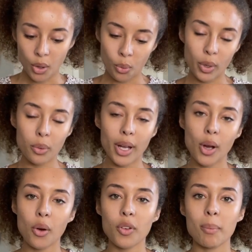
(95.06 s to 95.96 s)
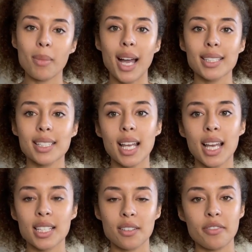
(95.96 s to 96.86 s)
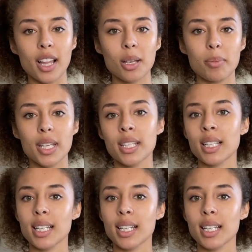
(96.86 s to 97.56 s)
we went over mindset and developing